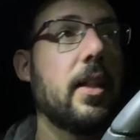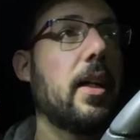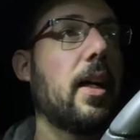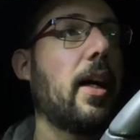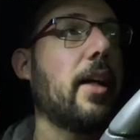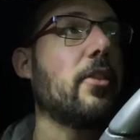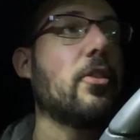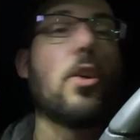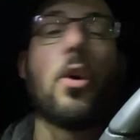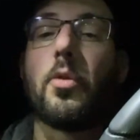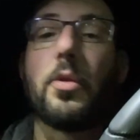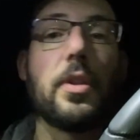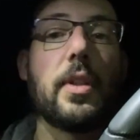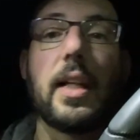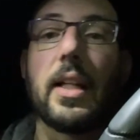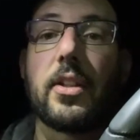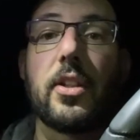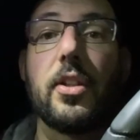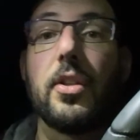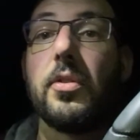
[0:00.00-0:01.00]
I don't
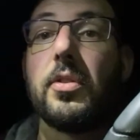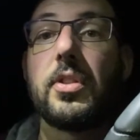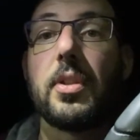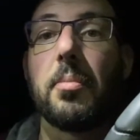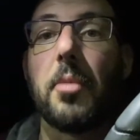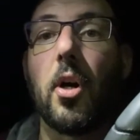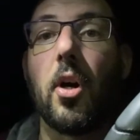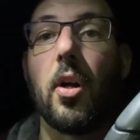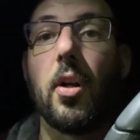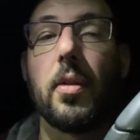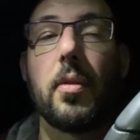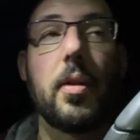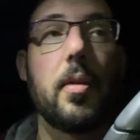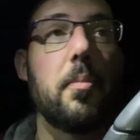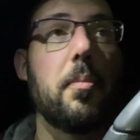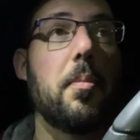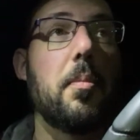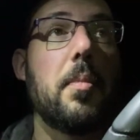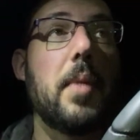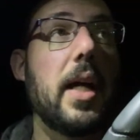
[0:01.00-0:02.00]
get to use them all.
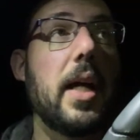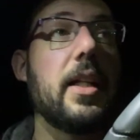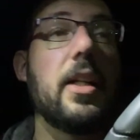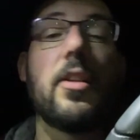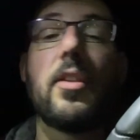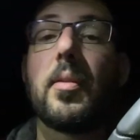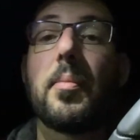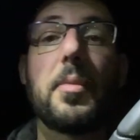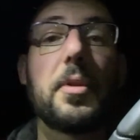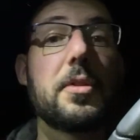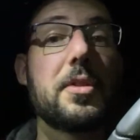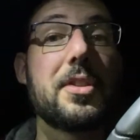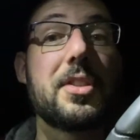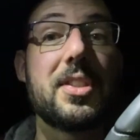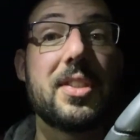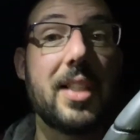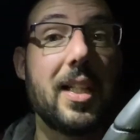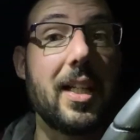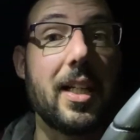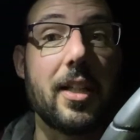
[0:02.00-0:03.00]
Many of them are just
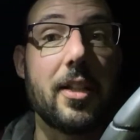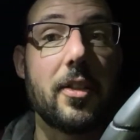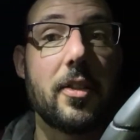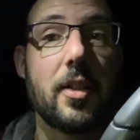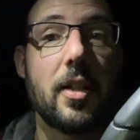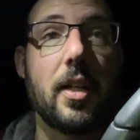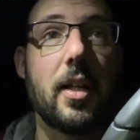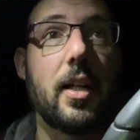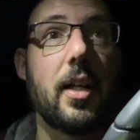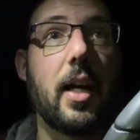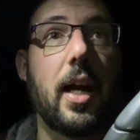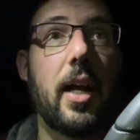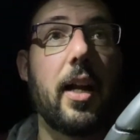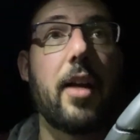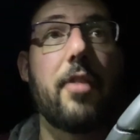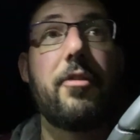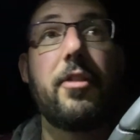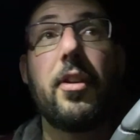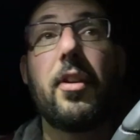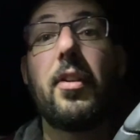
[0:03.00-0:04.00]
sitting. And
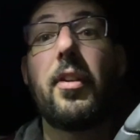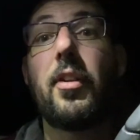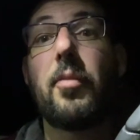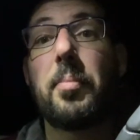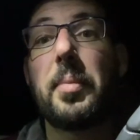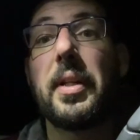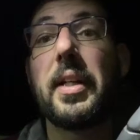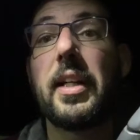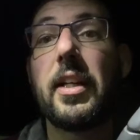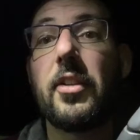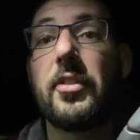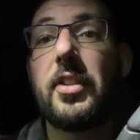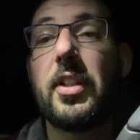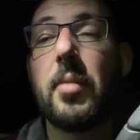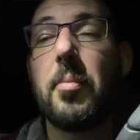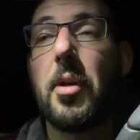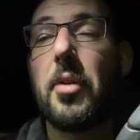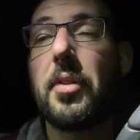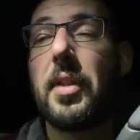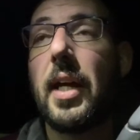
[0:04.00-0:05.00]
I feel a little bit guilty
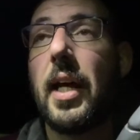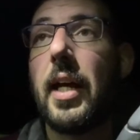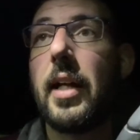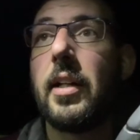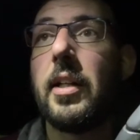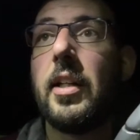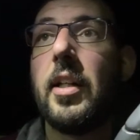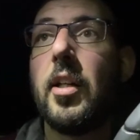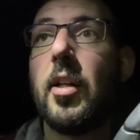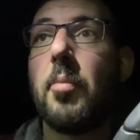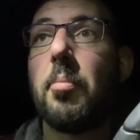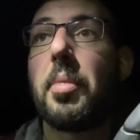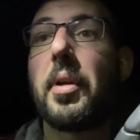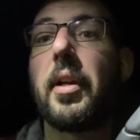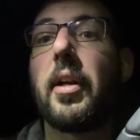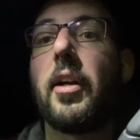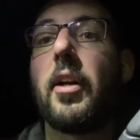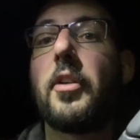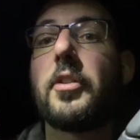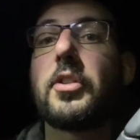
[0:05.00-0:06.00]
about that. But
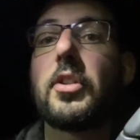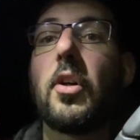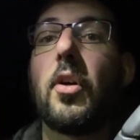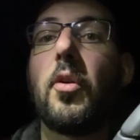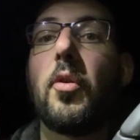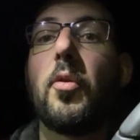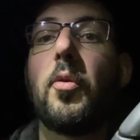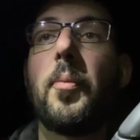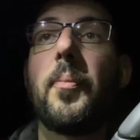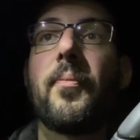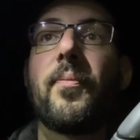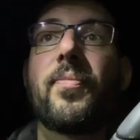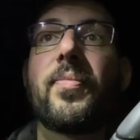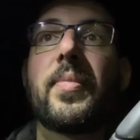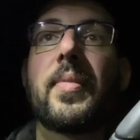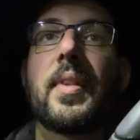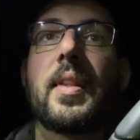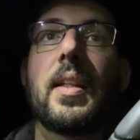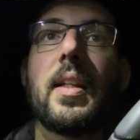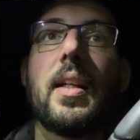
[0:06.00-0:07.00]
I also
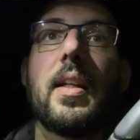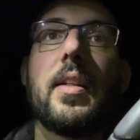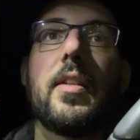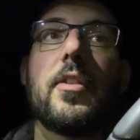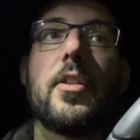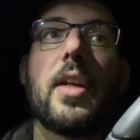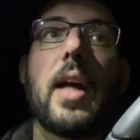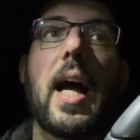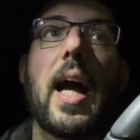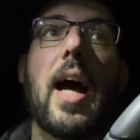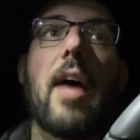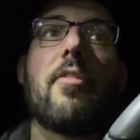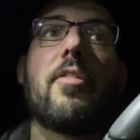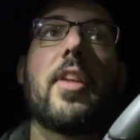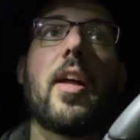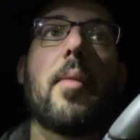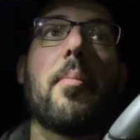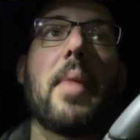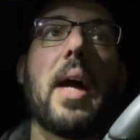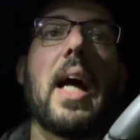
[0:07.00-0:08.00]
have
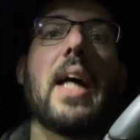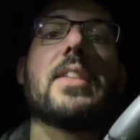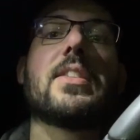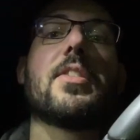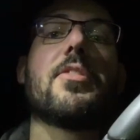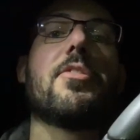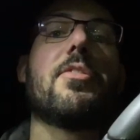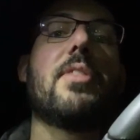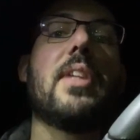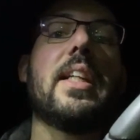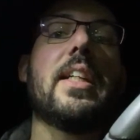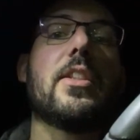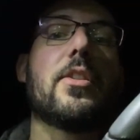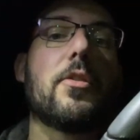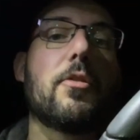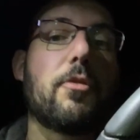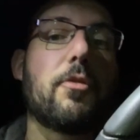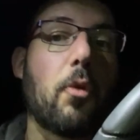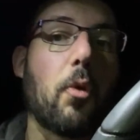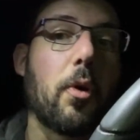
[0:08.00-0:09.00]
them as a fleet
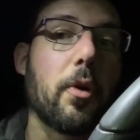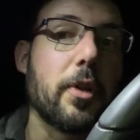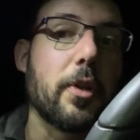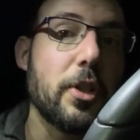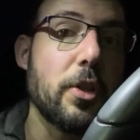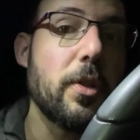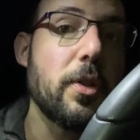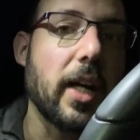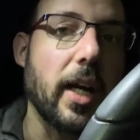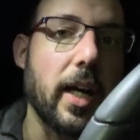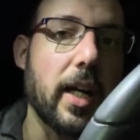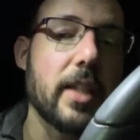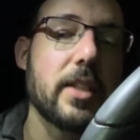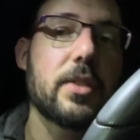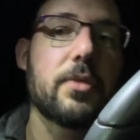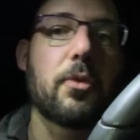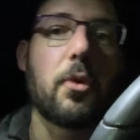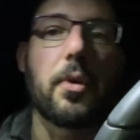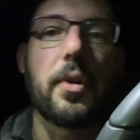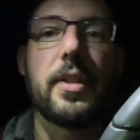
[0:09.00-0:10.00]
for you guys,
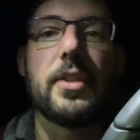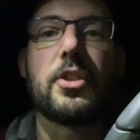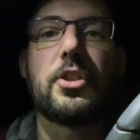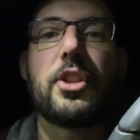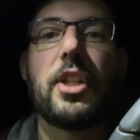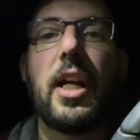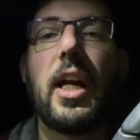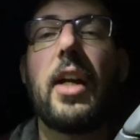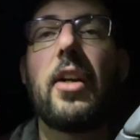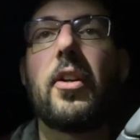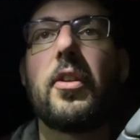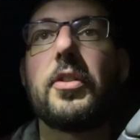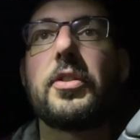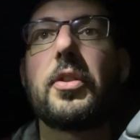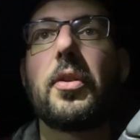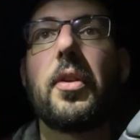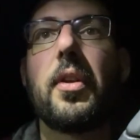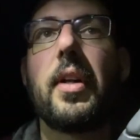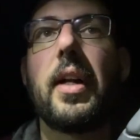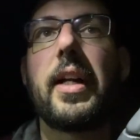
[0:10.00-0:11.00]
for this channel,
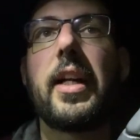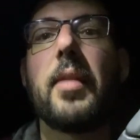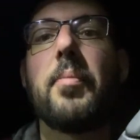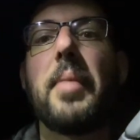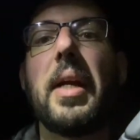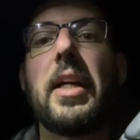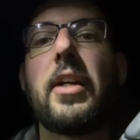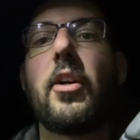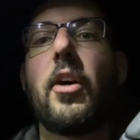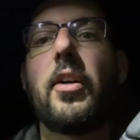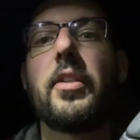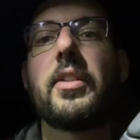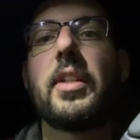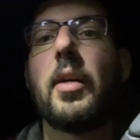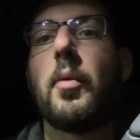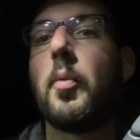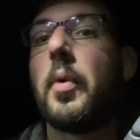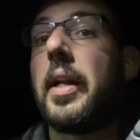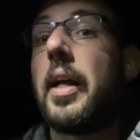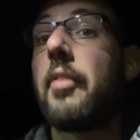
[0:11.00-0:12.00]
so that I can make
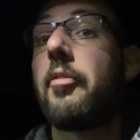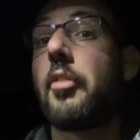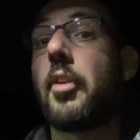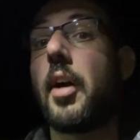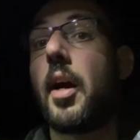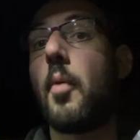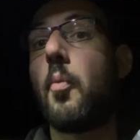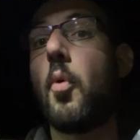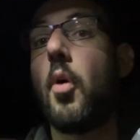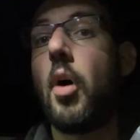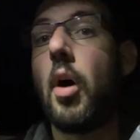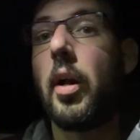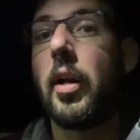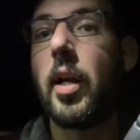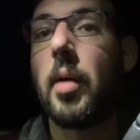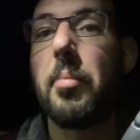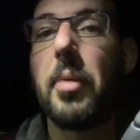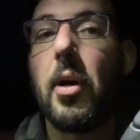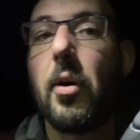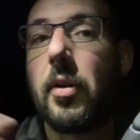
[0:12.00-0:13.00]
content whenever I want
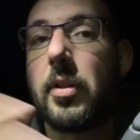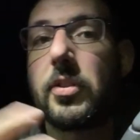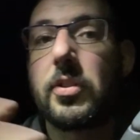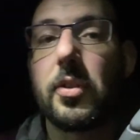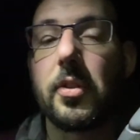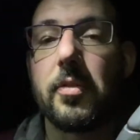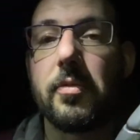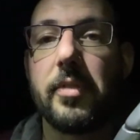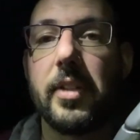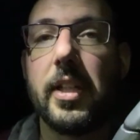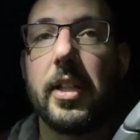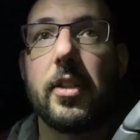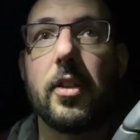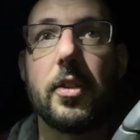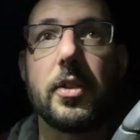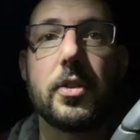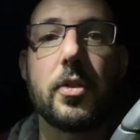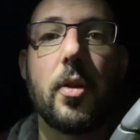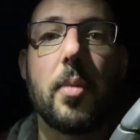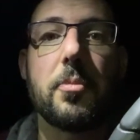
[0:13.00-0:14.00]
about a certain
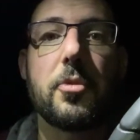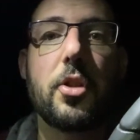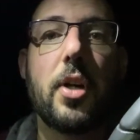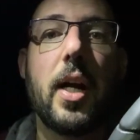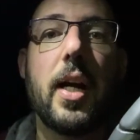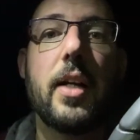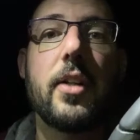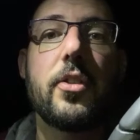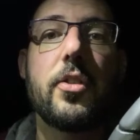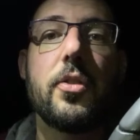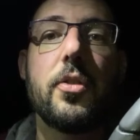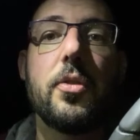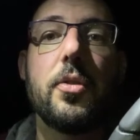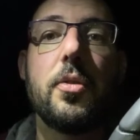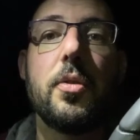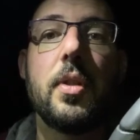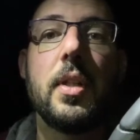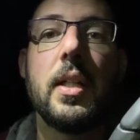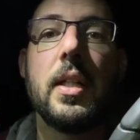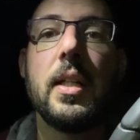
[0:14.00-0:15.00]
vehicle. So I'm trying to